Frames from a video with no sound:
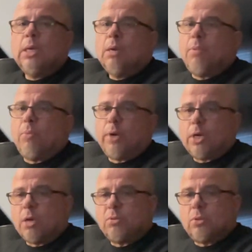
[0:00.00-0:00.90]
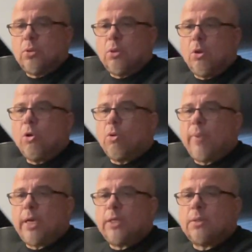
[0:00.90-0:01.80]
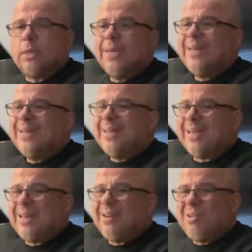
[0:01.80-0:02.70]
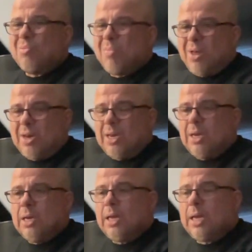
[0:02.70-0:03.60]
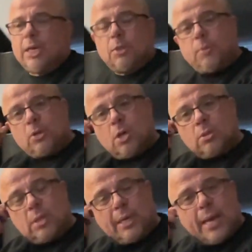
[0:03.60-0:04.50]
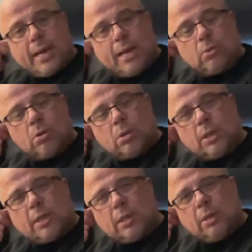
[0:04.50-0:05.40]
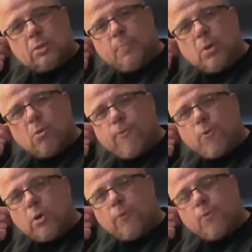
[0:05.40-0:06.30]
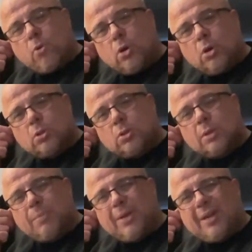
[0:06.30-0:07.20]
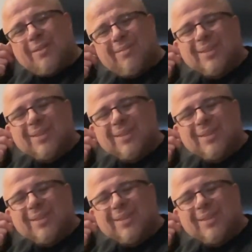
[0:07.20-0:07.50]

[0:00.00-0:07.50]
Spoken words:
but when it comes to the lower bass, they get a little muddy, and it's because they can't handle nothing. I think it's below 44 hertz. I mean,